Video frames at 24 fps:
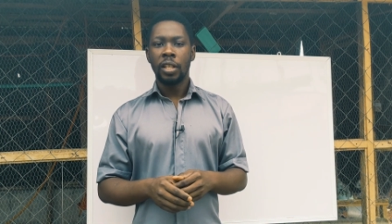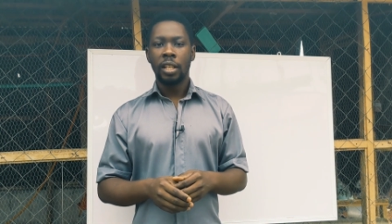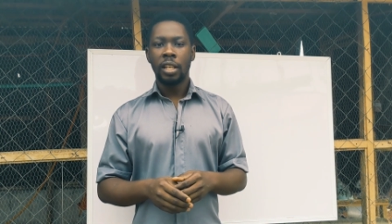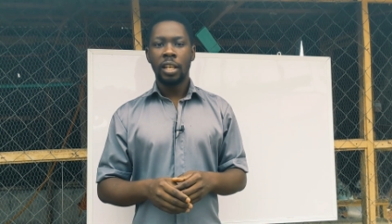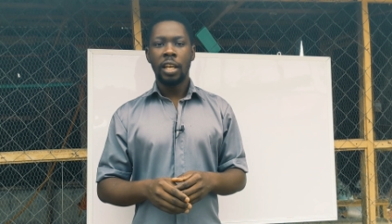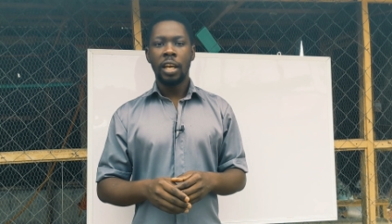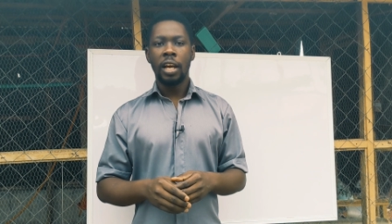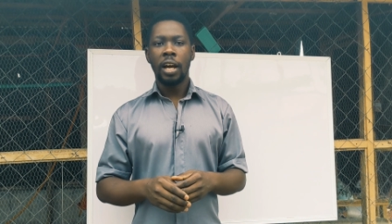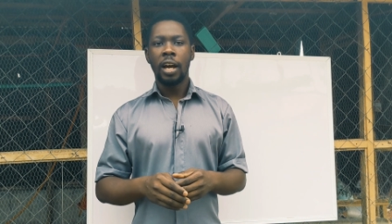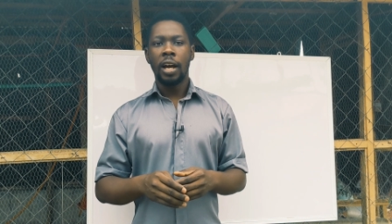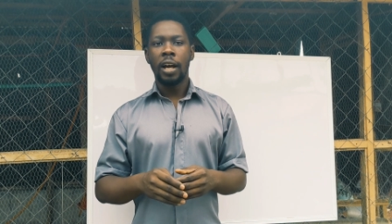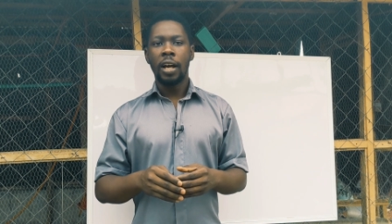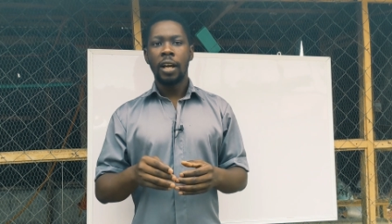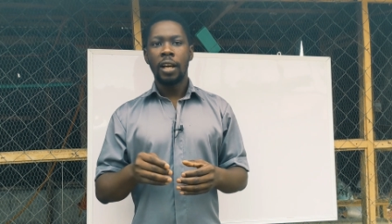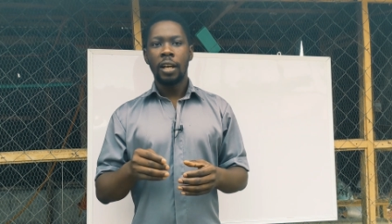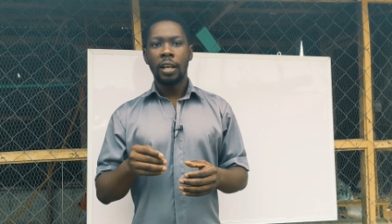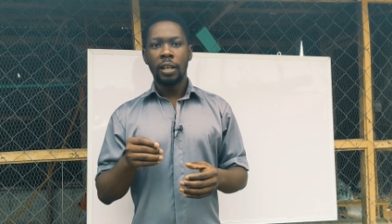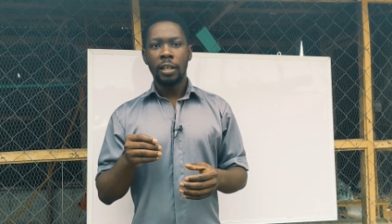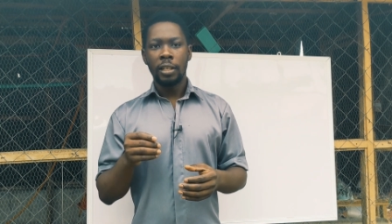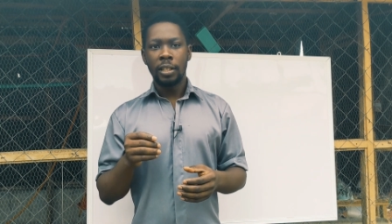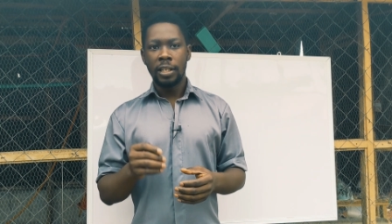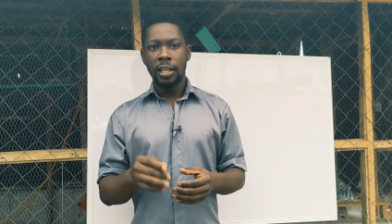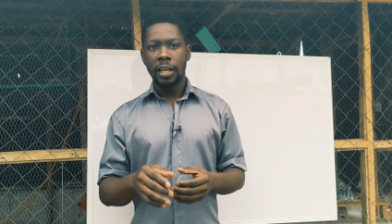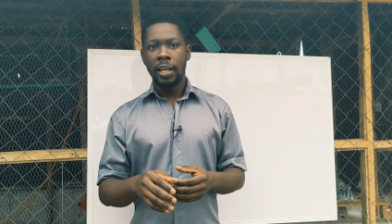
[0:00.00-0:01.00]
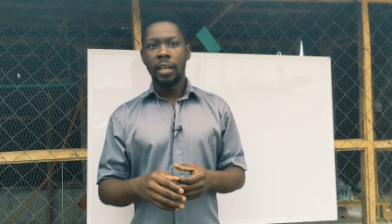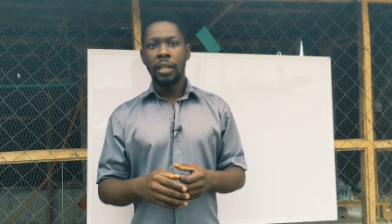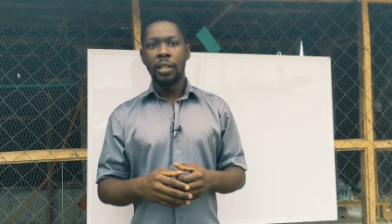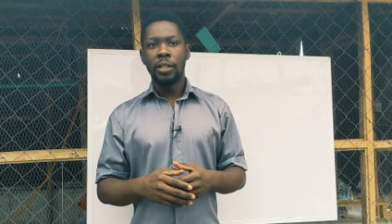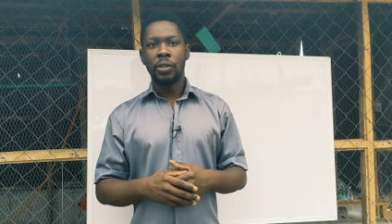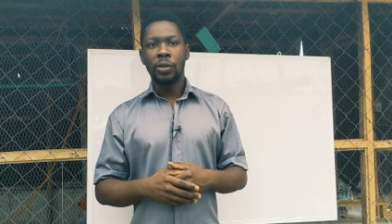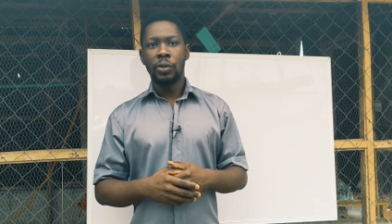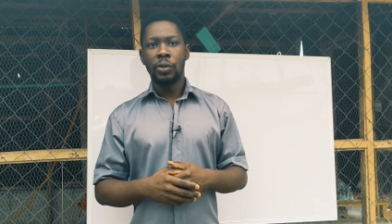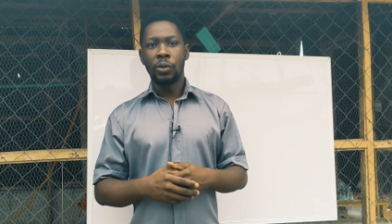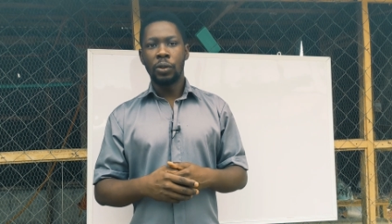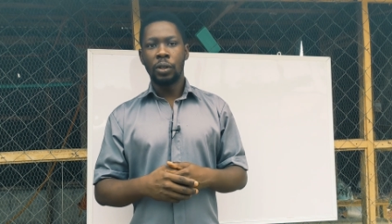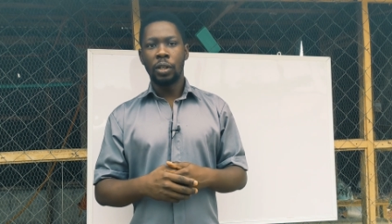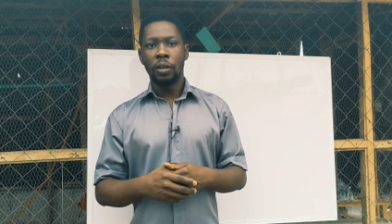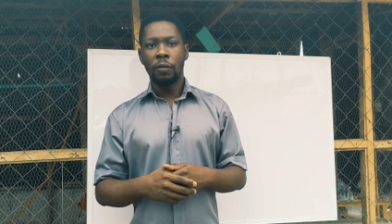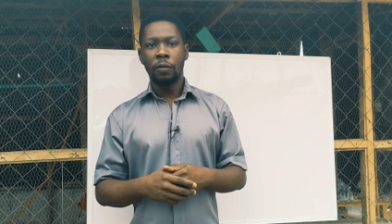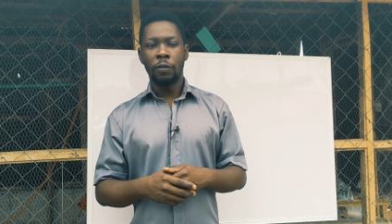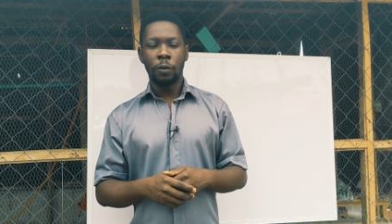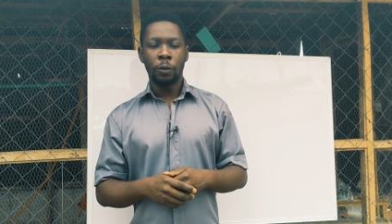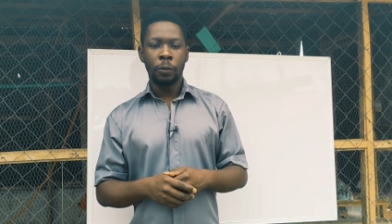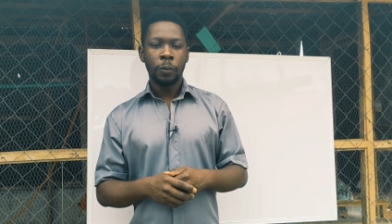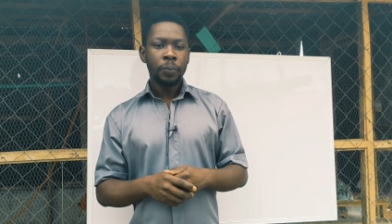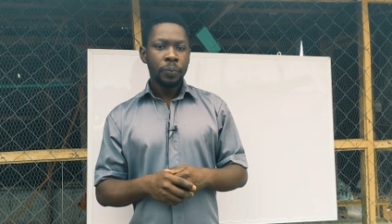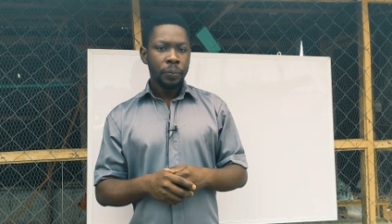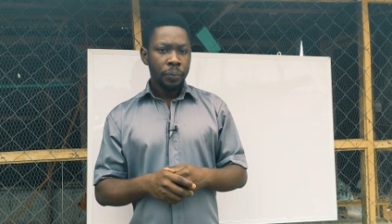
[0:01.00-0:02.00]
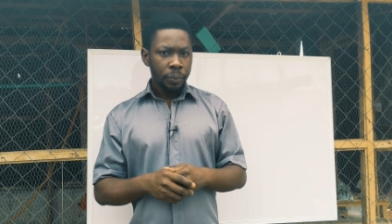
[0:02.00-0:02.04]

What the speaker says: They are there to give you.